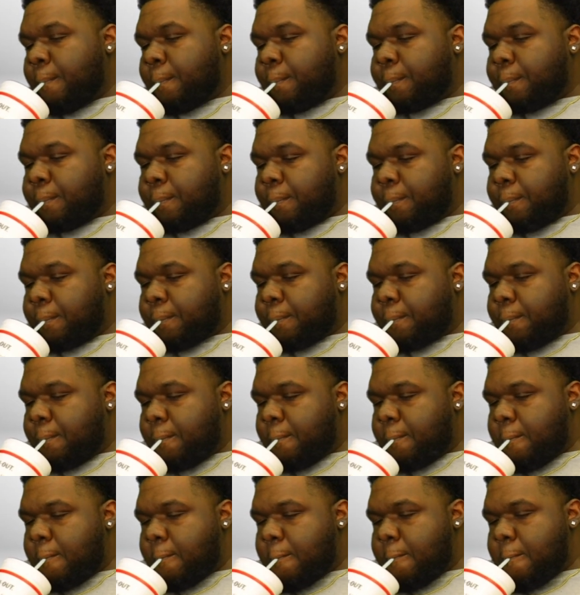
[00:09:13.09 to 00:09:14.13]

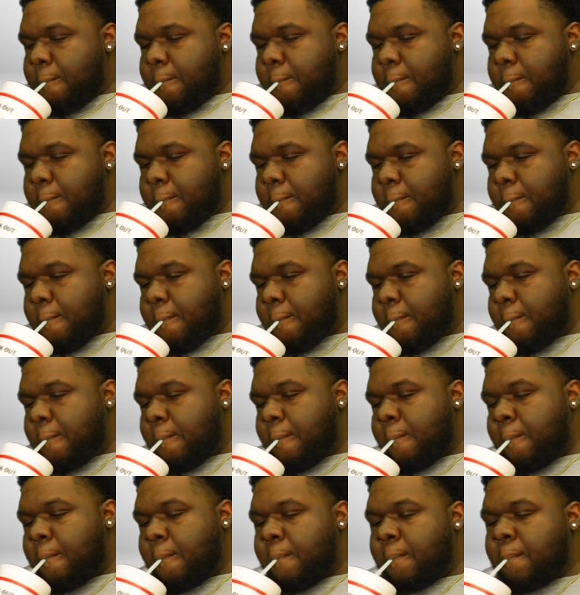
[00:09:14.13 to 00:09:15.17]

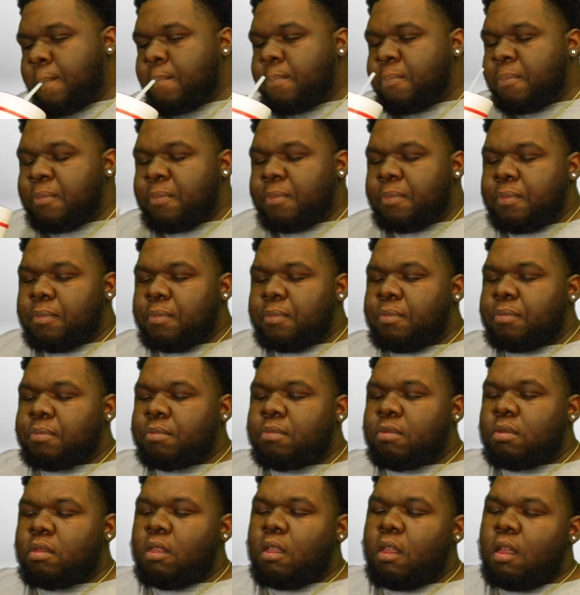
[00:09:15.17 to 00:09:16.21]

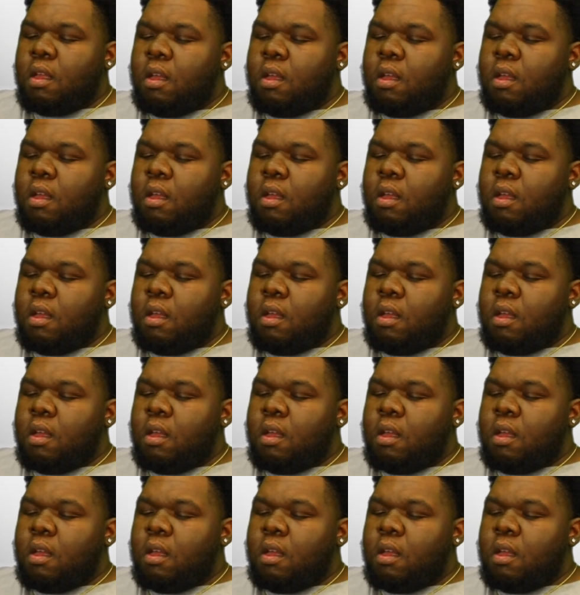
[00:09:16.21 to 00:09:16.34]
No words are spoken by the person on screen.